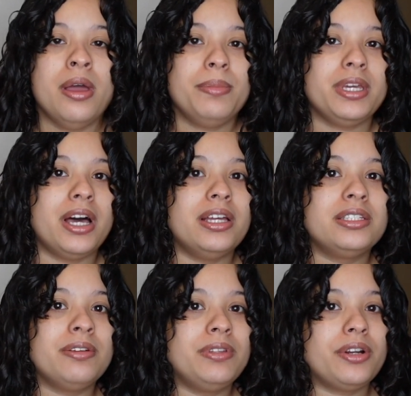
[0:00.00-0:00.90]

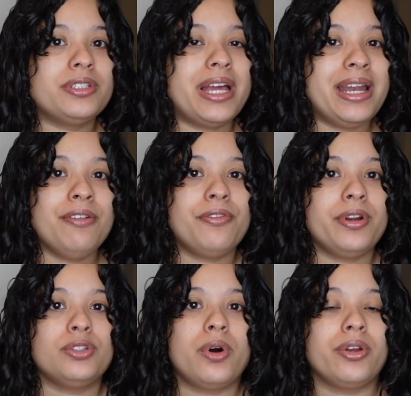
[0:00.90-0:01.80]
because if there's any
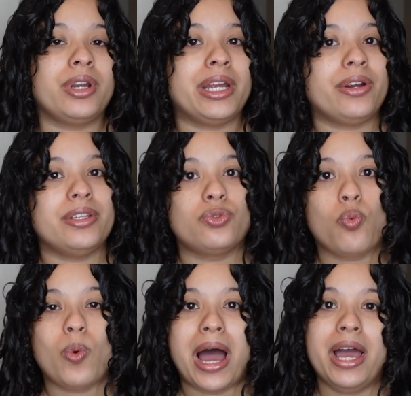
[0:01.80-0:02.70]
frizz while your hair is
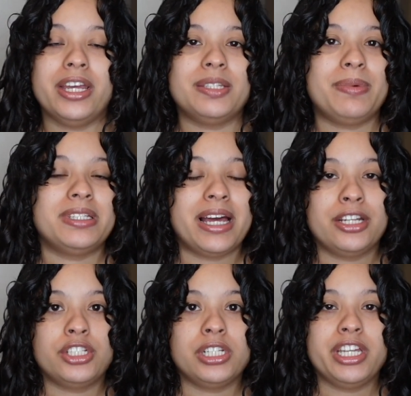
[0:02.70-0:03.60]
wet, it's
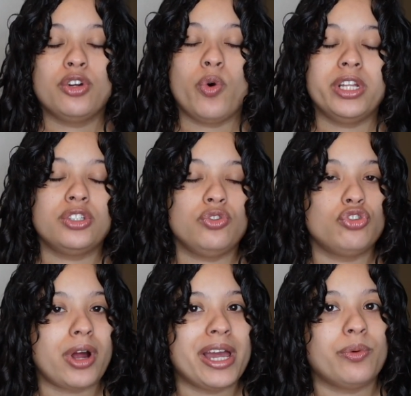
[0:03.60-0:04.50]
potentially going to
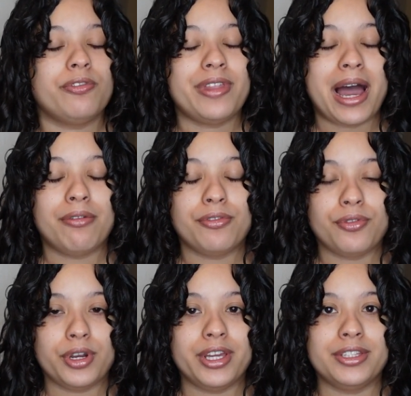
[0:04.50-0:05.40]
dry with that
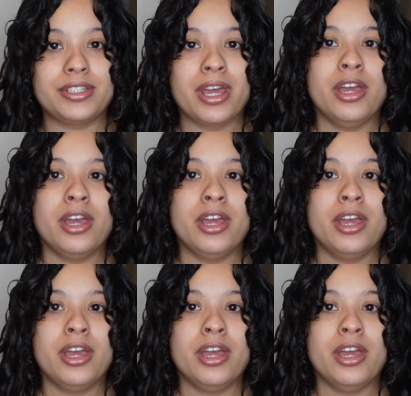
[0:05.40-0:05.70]
frizz.